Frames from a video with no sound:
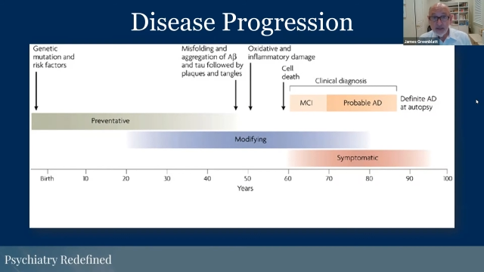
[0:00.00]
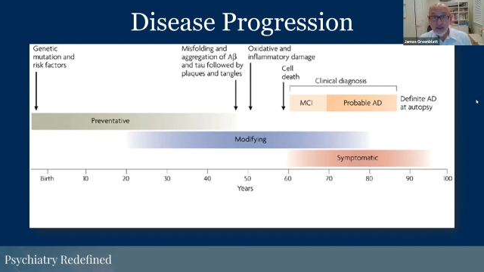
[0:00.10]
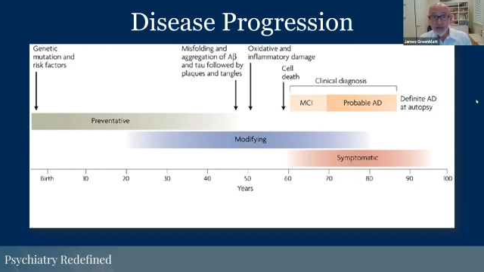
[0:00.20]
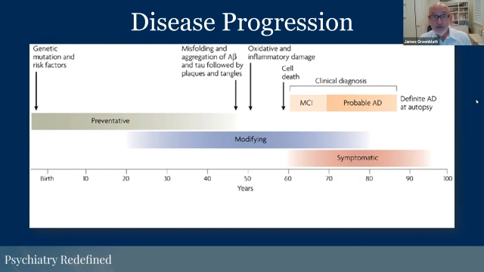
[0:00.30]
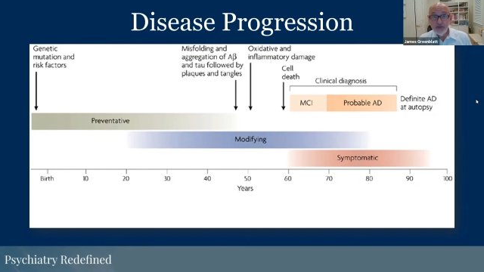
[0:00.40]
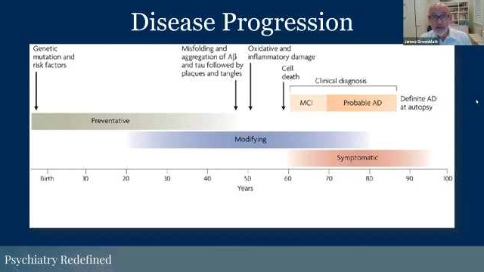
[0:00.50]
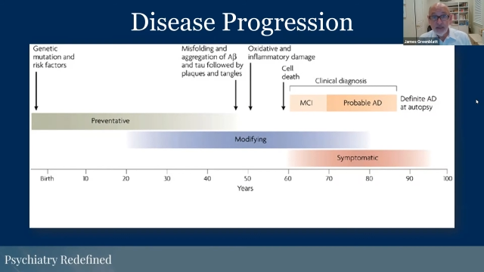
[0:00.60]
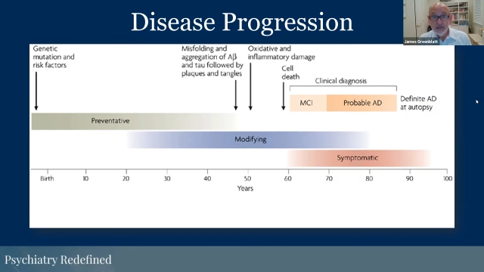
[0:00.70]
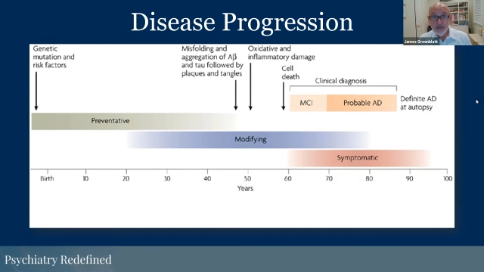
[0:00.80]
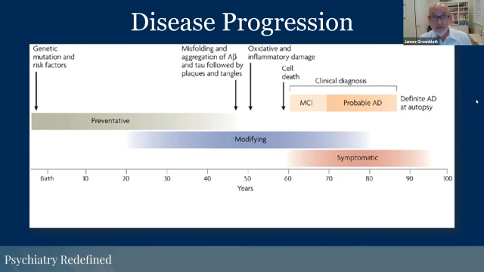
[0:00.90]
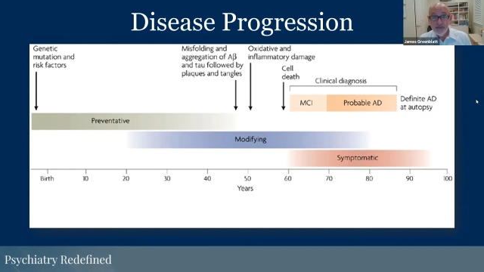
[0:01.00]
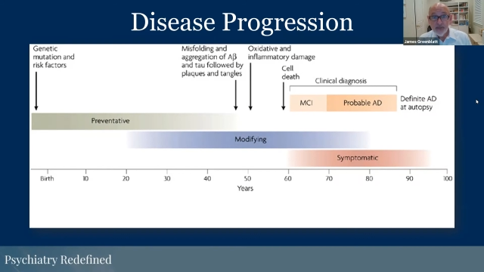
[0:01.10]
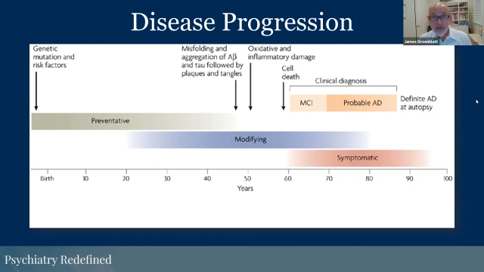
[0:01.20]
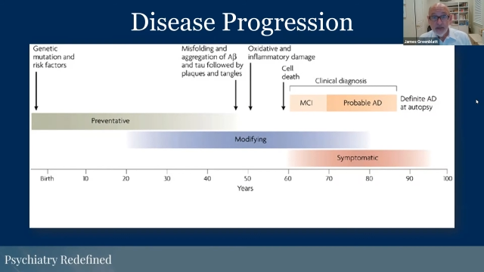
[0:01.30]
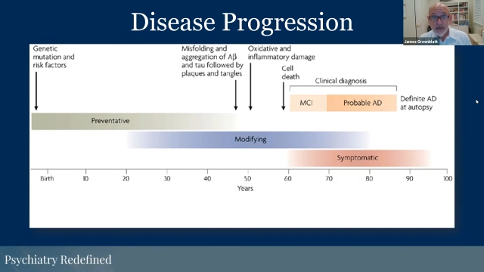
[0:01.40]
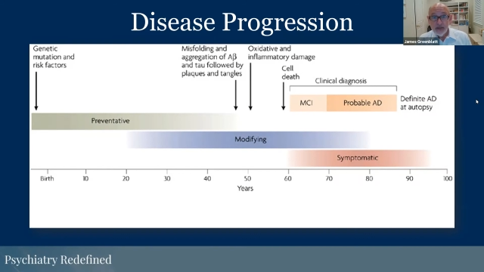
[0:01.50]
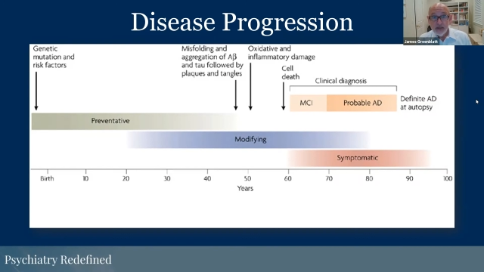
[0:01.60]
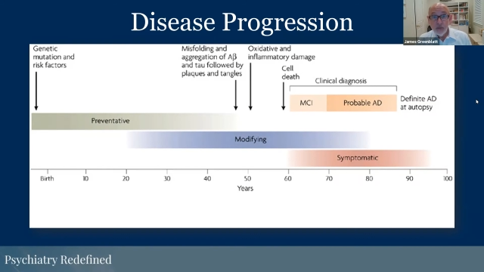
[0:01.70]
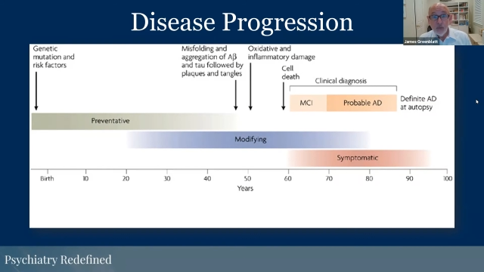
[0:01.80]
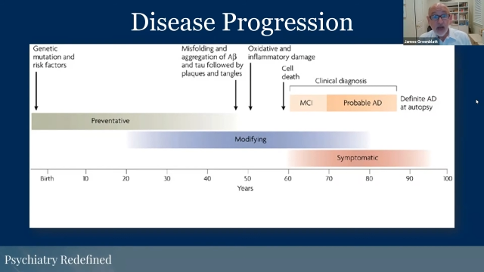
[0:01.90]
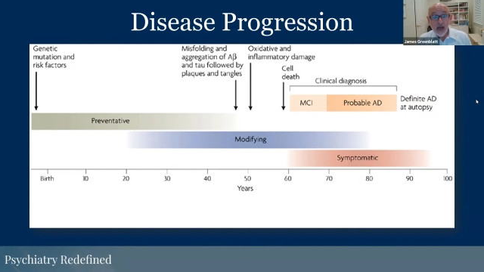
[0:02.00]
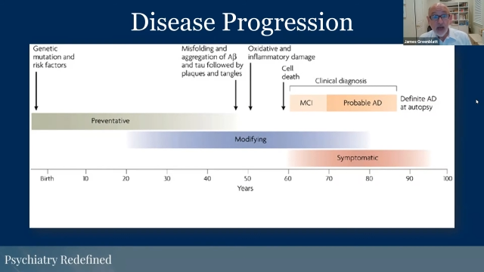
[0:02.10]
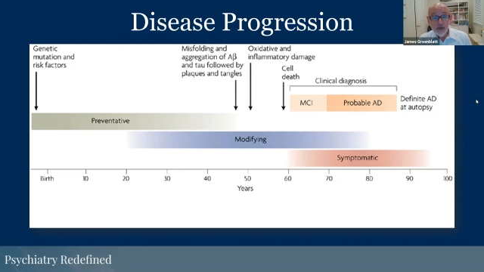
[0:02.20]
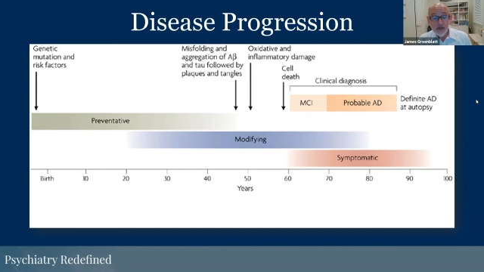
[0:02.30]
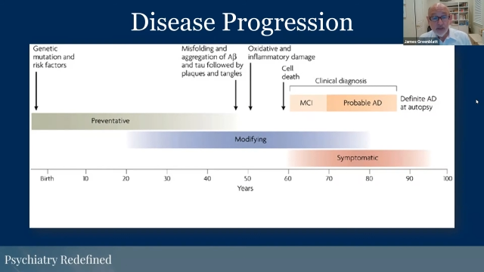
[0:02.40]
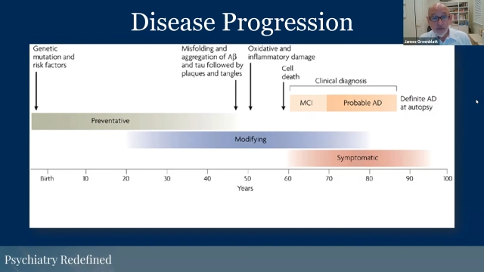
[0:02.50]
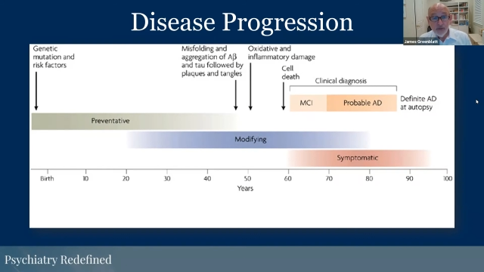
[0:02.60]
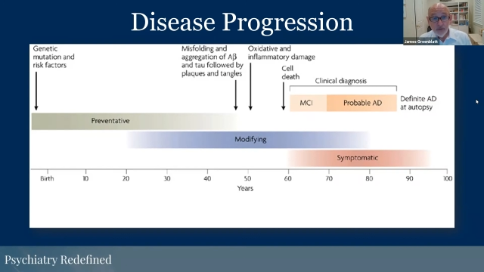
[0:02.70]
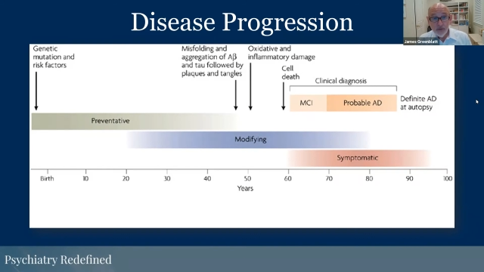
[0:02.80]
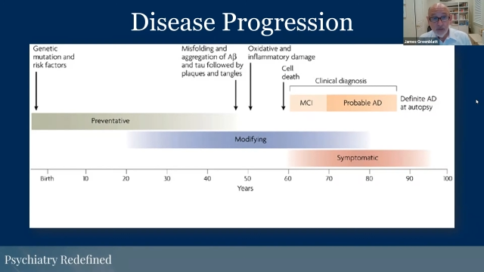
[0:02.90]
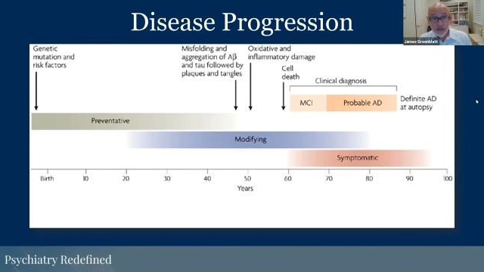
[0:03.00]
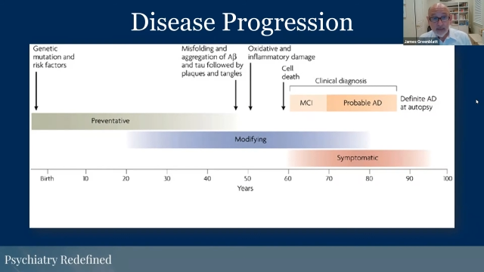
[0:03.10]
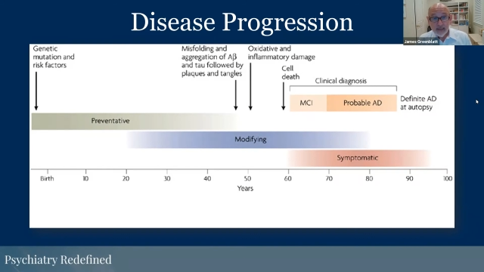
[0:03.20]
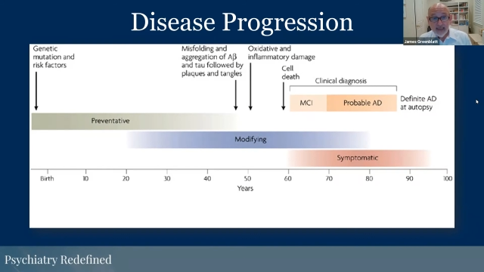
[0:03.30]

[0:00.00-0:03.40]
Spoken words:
No face is visible, so there are no lips to read.